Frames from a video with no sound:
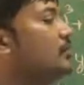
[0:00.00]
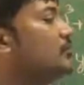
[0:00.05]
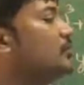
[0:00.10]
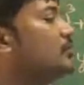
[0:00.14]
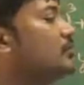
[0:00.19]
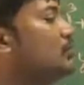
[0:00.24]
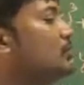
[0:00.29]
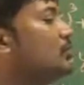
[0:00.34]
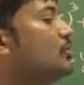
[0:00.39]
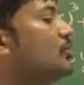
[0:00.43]

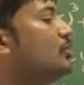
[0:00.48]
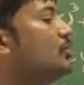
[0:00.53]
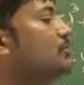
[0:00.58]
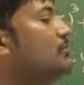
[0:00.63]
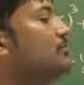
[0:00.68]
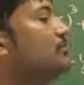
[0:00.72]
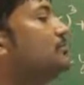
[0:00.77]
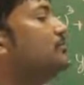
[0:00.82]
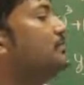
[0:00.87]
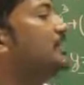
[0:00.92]
So 2
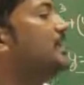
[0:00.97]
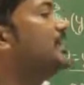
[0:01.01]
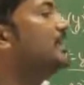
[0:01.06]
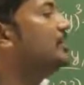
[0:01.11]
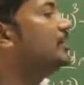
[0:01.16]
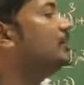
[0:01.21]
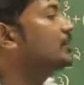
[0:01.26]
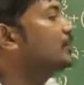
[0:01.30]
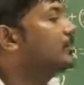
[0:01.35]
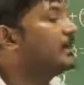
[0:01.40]
cube,
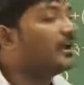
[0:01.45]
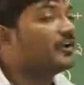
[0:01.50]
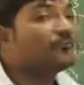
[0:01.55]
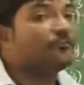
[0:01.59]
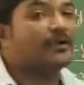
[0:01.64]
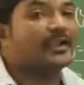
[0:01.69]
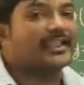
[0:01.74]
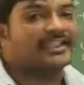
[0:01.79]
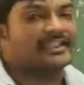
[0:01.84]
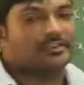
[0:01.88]
3 cube
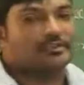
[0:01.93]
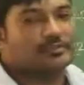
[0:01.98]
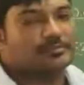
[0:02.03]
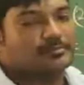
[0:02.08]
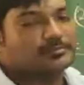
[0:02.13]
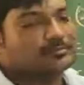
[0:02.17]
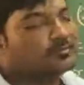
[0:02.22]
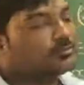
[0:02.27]
and y cube.